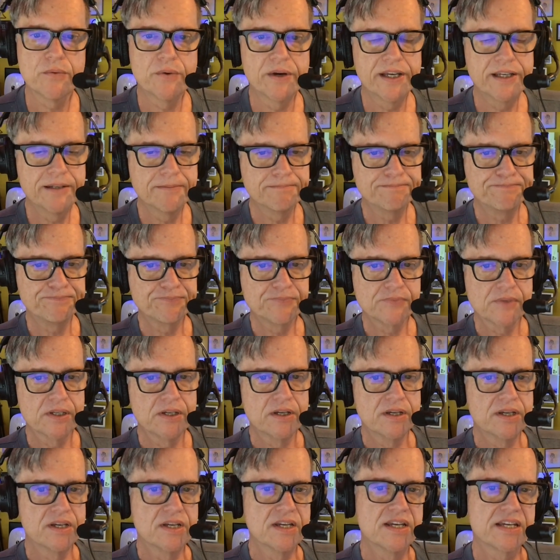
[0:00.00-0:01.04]
way,
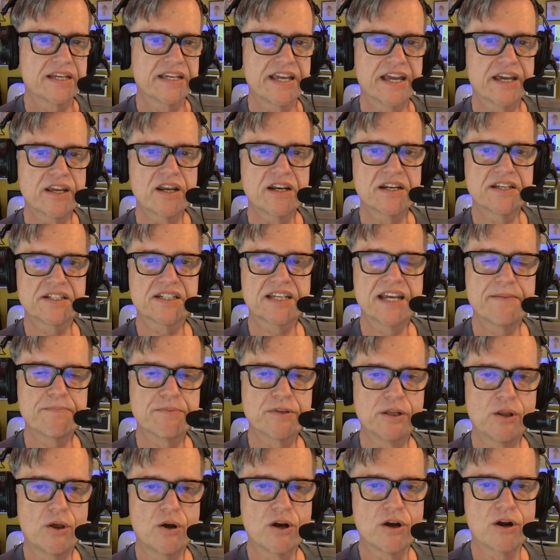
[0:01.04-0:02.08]
cannot escape
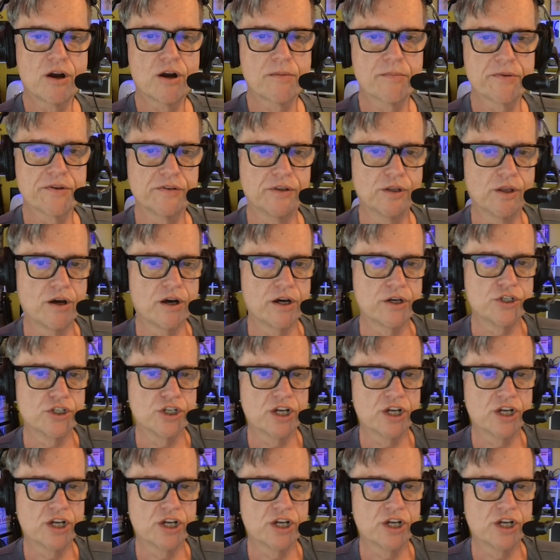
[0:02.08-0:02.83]
the long arm of the law.